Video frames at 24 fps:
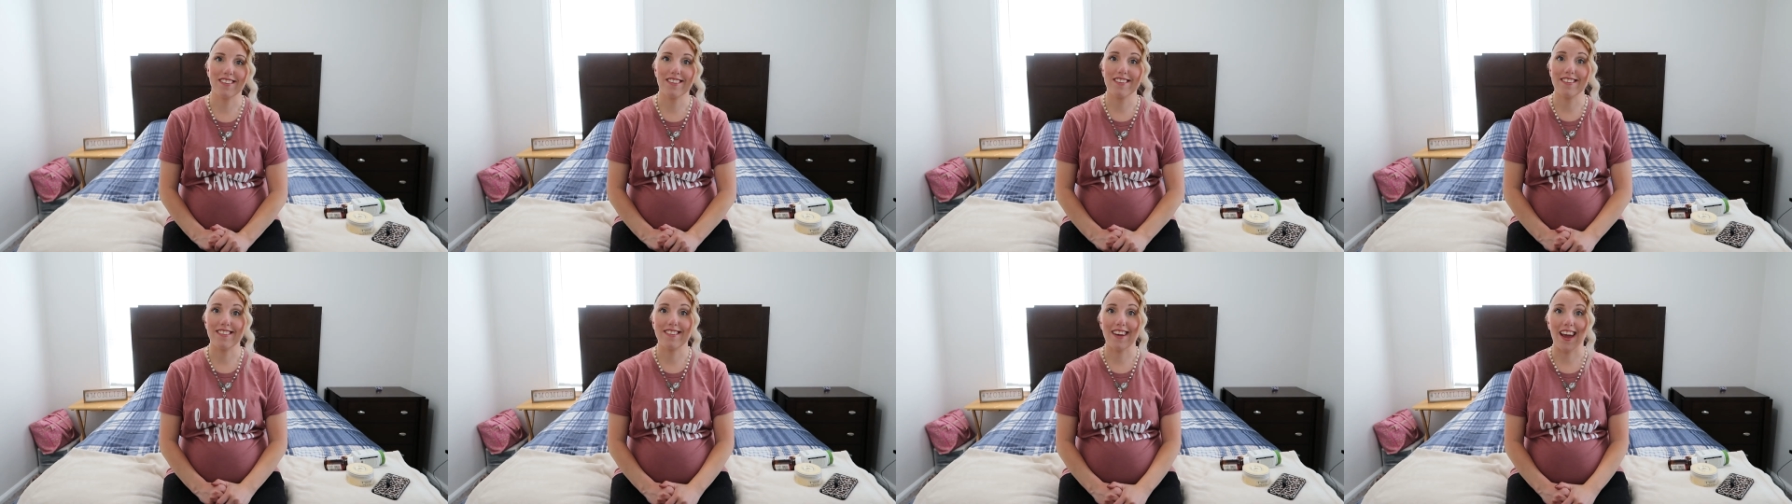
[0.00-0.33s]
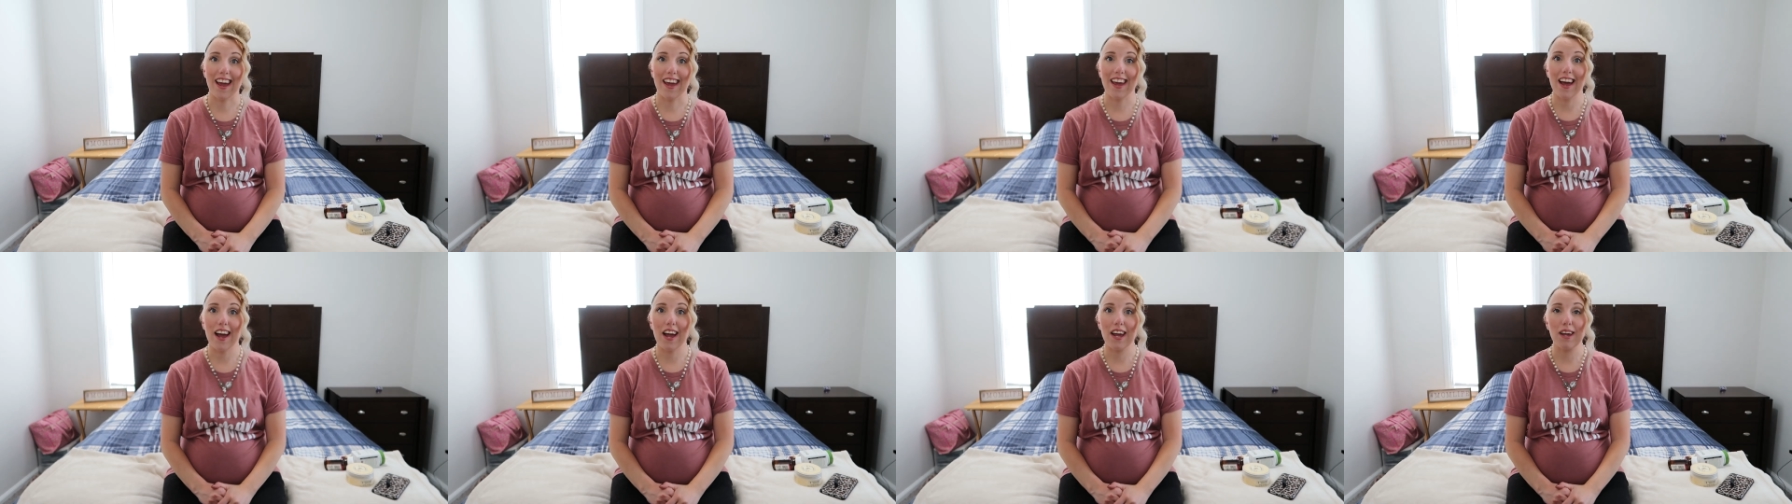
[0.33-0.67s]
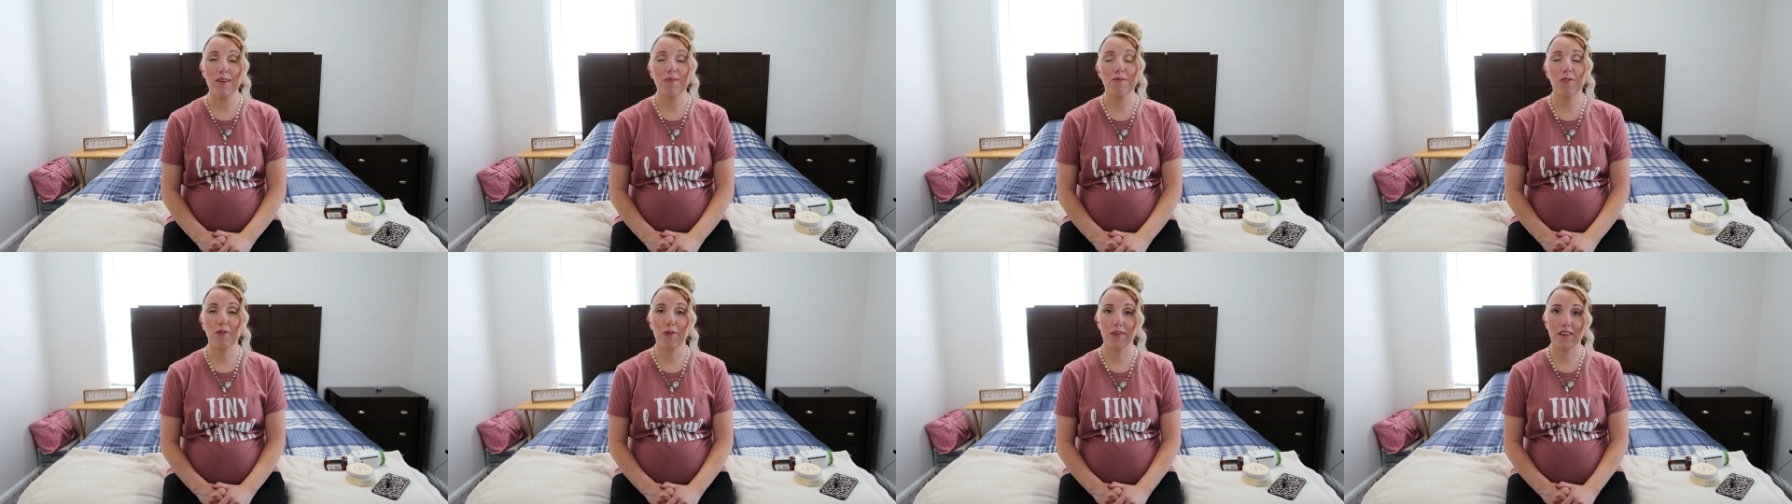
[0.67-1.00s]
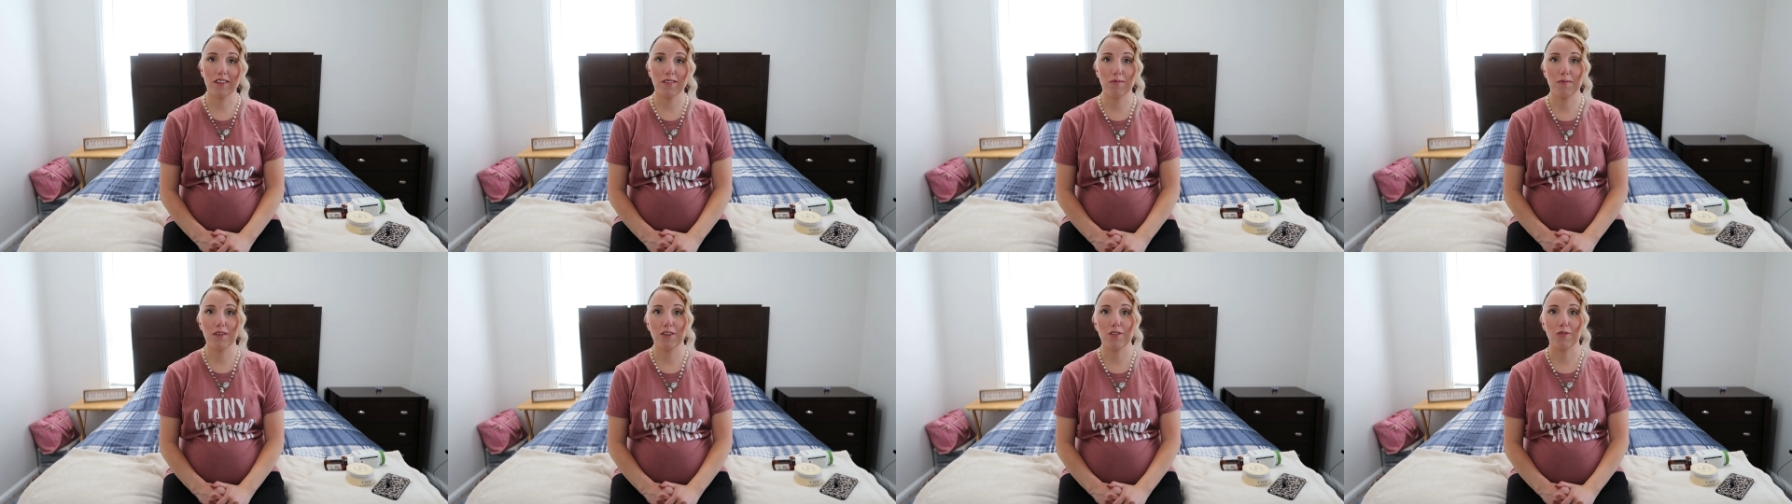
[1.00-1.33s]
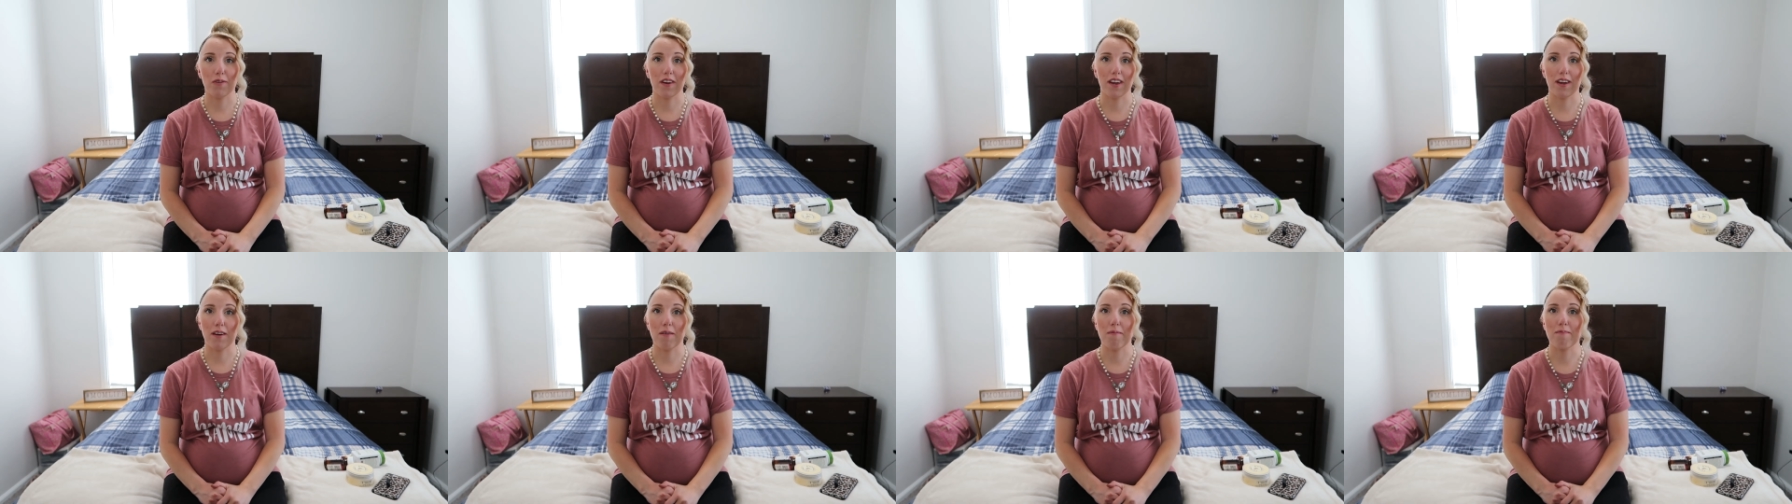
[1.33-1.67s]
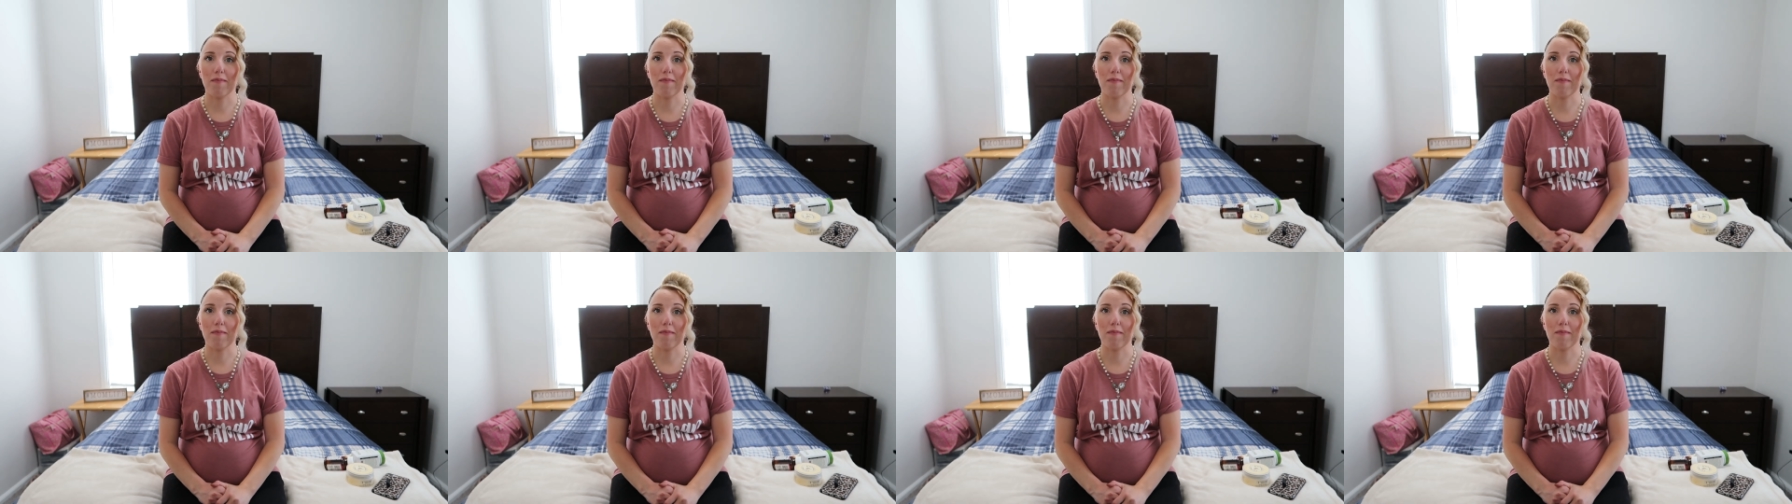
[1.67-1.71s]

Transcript: Today I am going to be doing